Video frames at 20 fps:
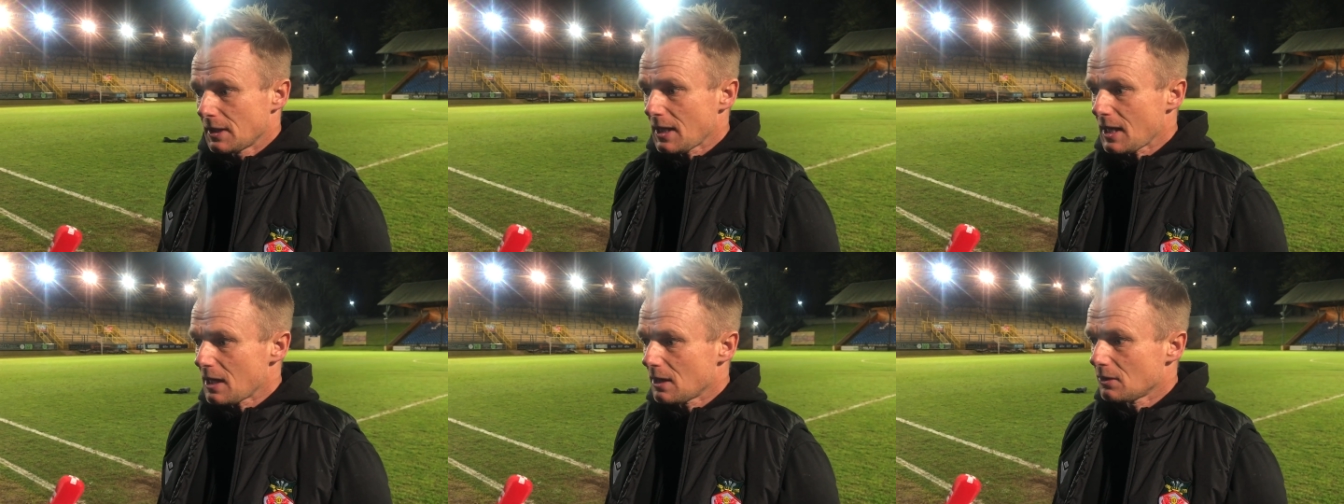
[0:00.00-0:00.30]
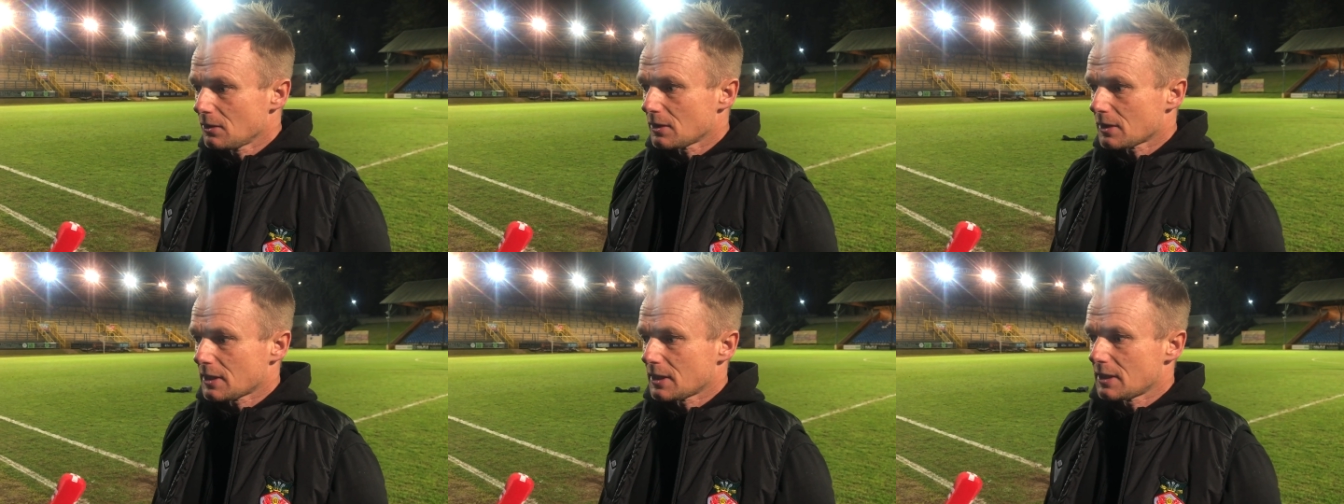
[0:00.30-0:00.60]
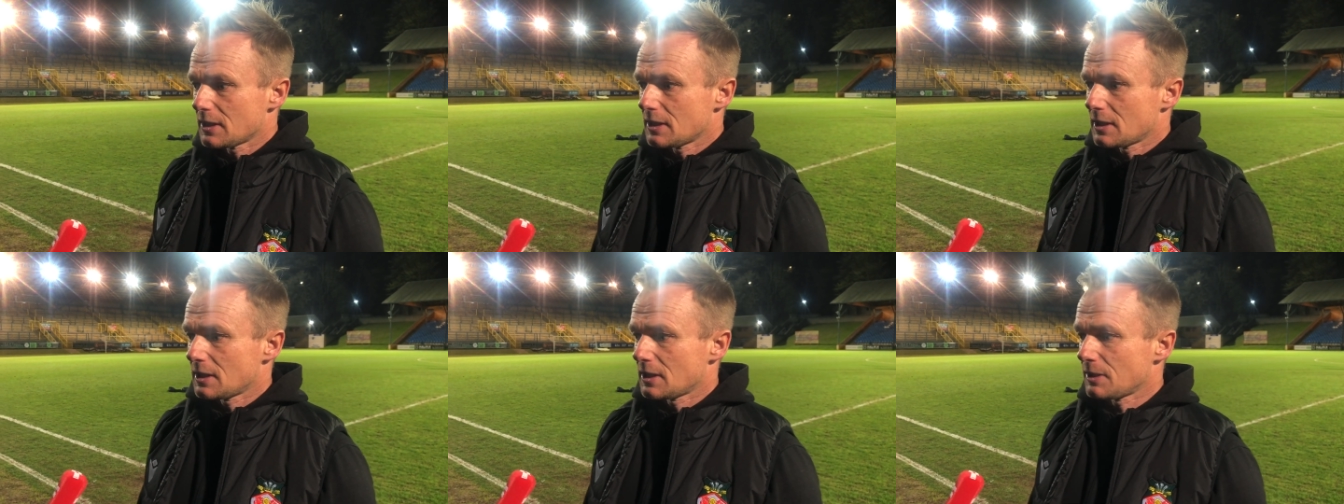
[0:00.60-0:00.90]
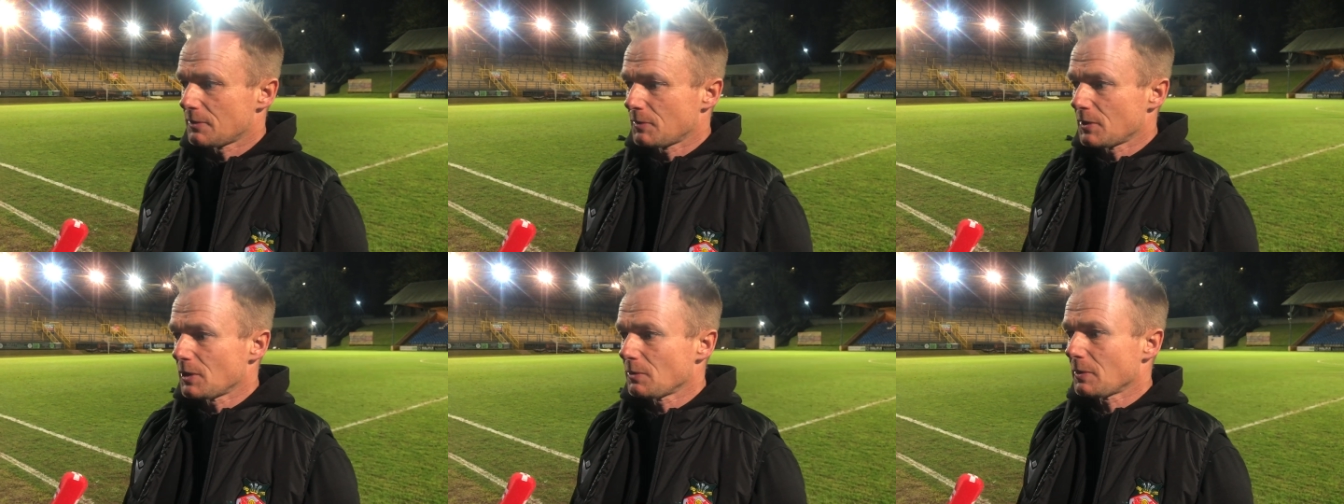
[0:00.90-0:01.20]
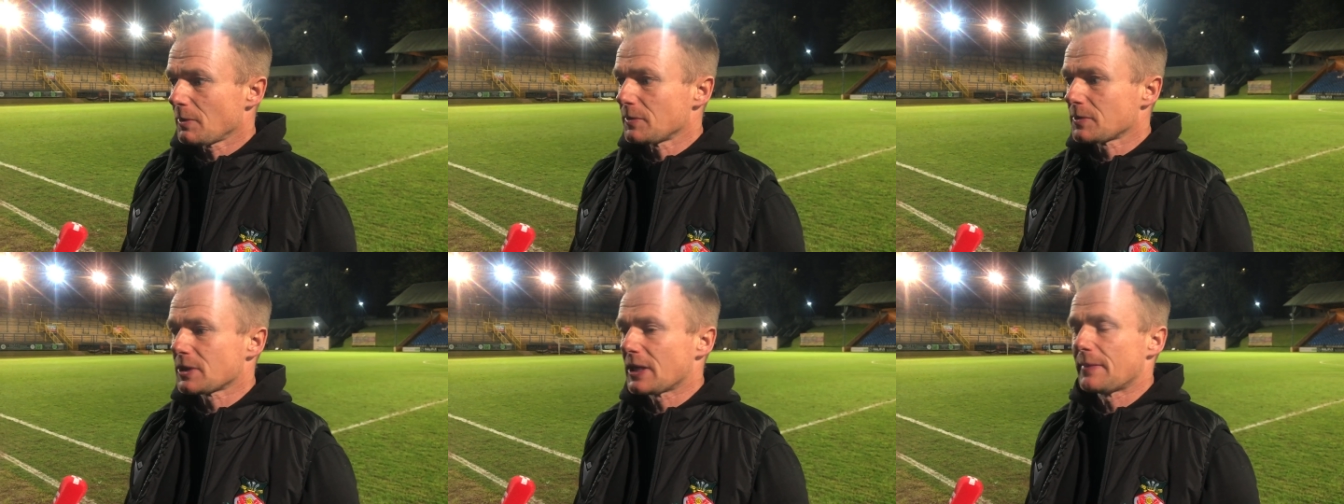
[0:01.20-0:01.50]
Yeah, look, uh, we knew
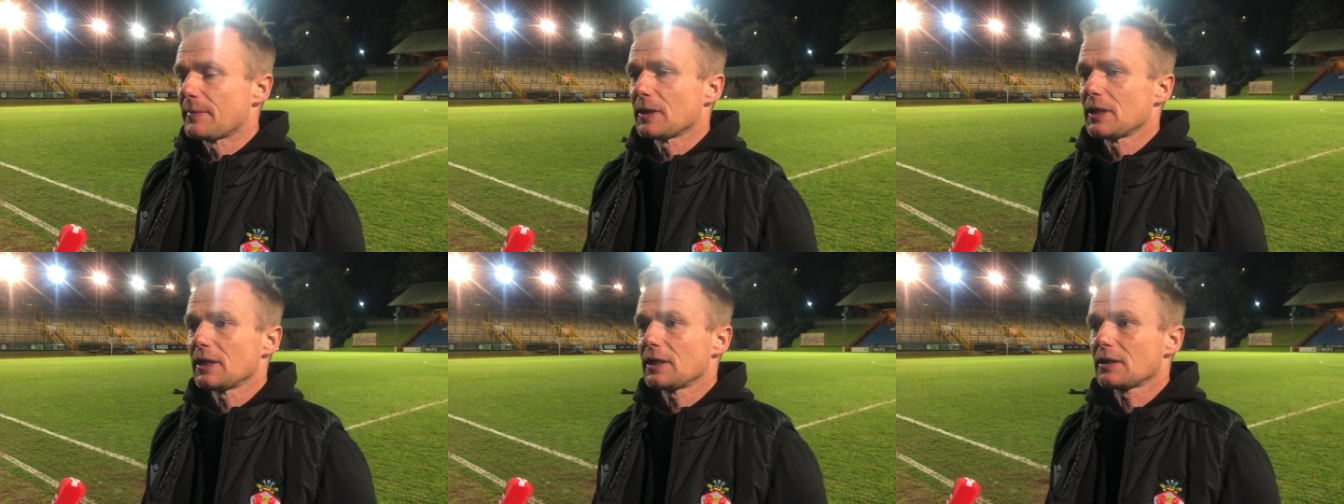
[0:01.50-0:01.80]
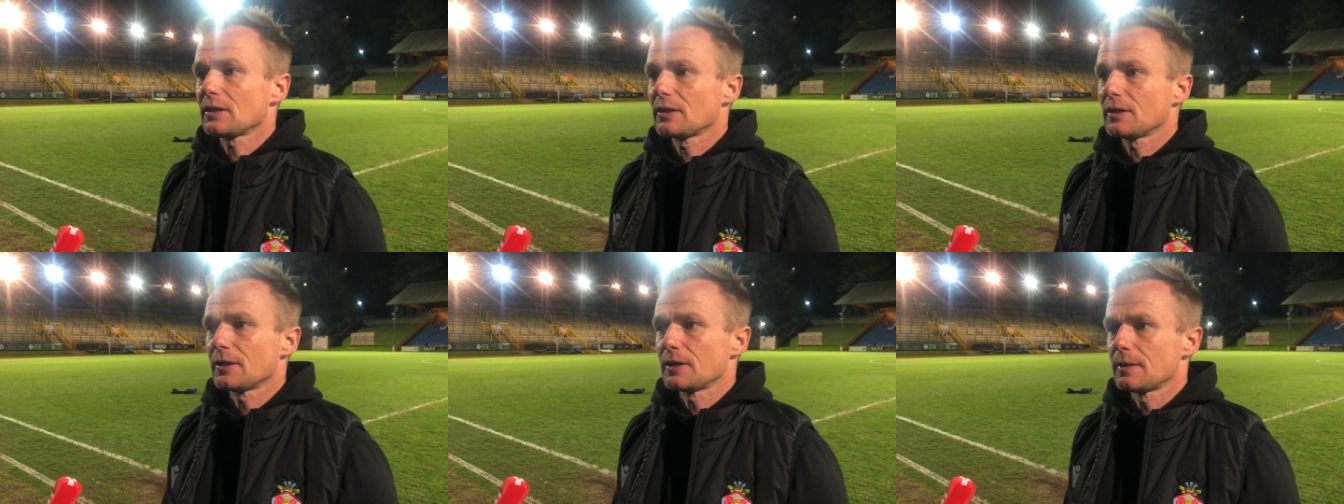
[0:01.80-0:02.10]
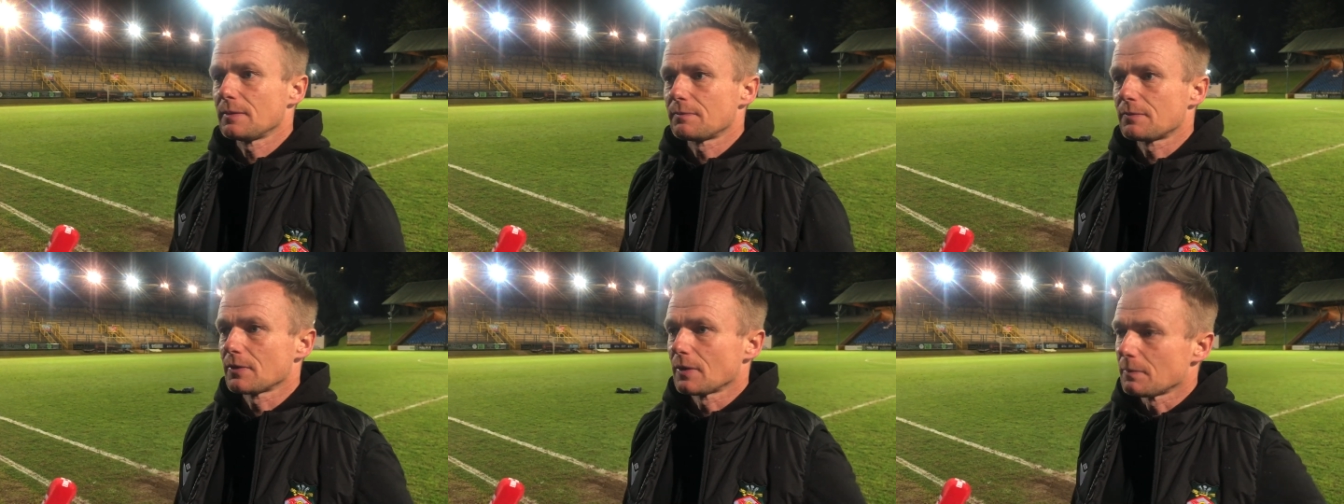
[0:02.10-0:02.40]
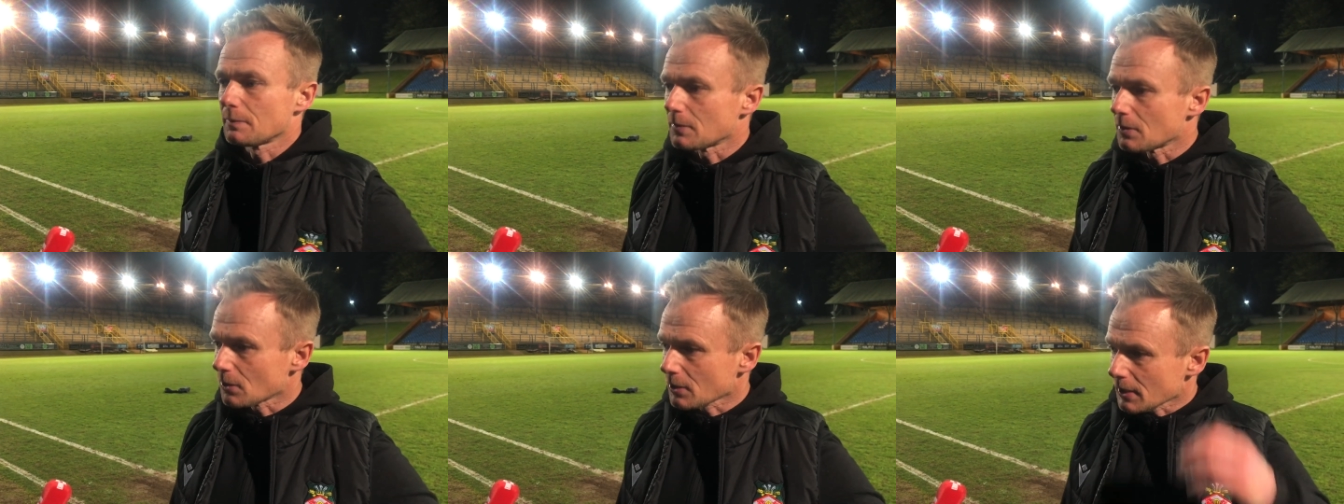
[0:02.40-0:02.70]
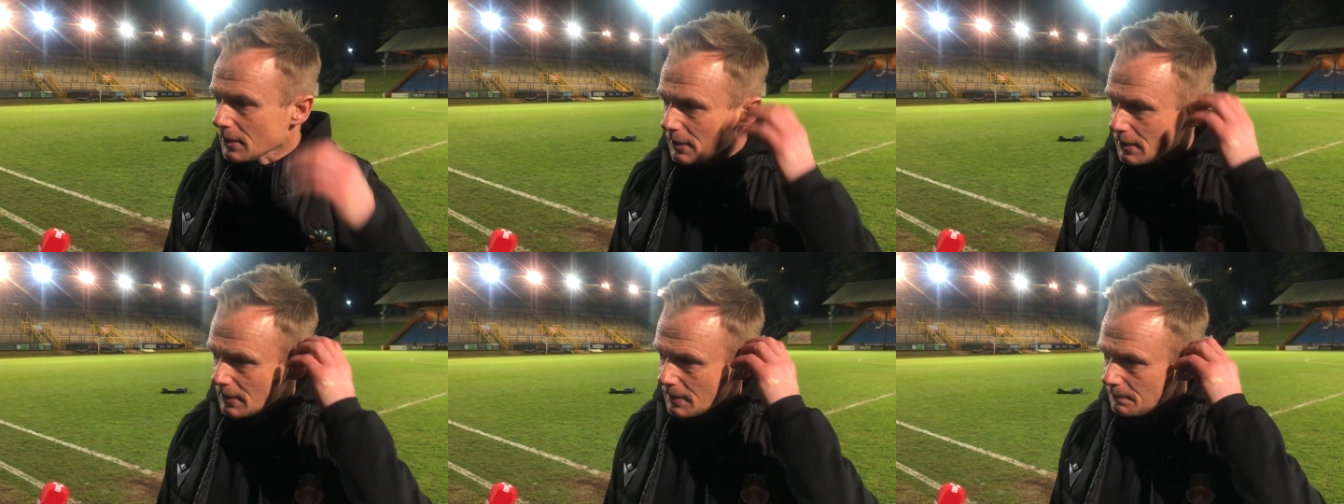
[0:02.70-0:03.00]
what was coming in um, from
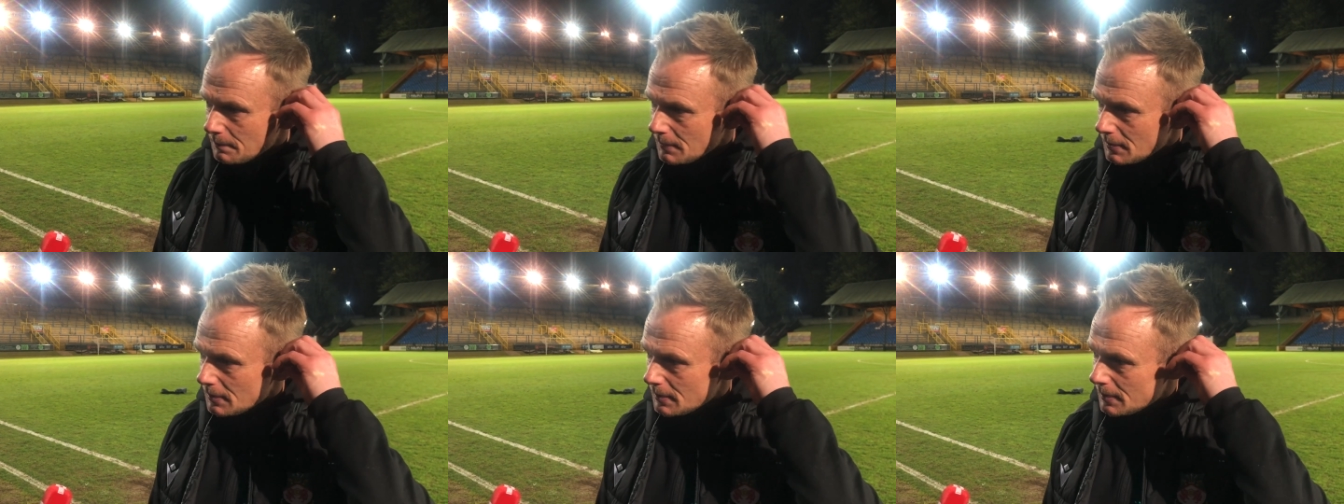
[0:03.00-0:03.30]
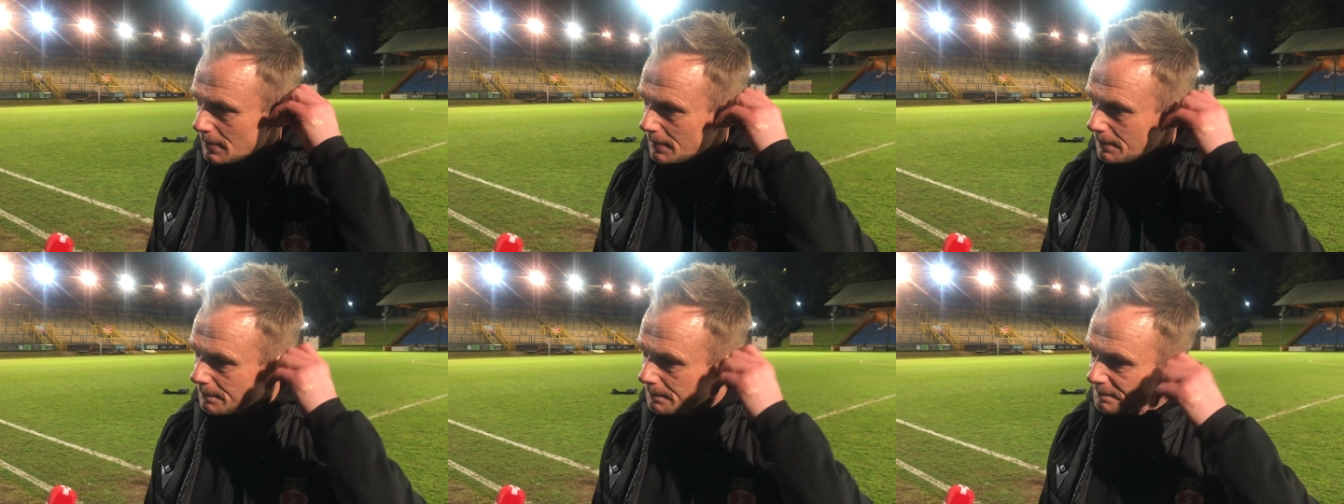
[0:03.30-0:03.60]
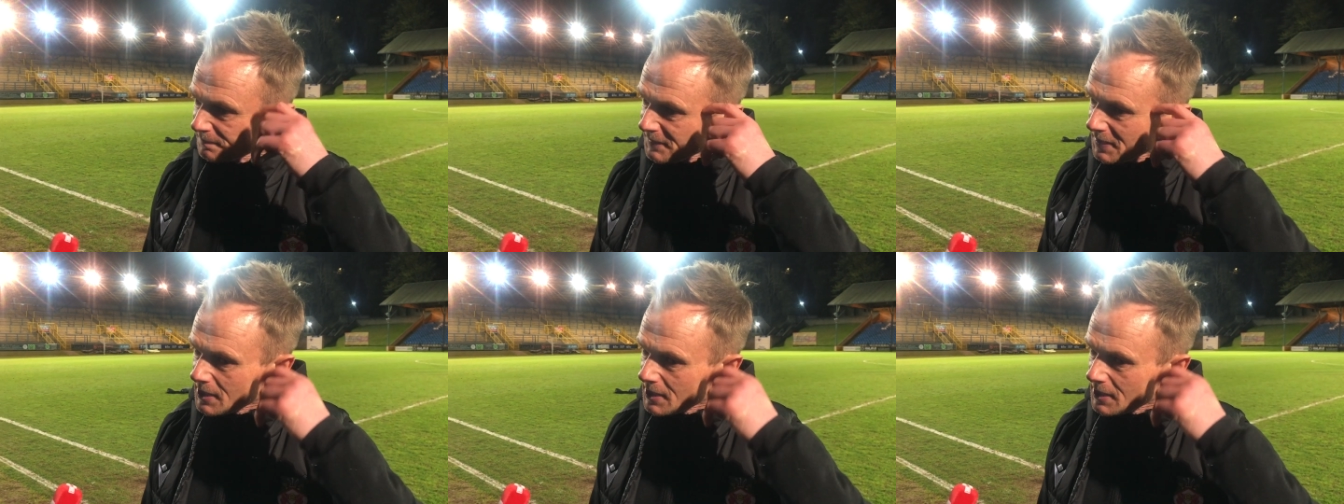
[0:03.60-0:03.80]
looking at him, um,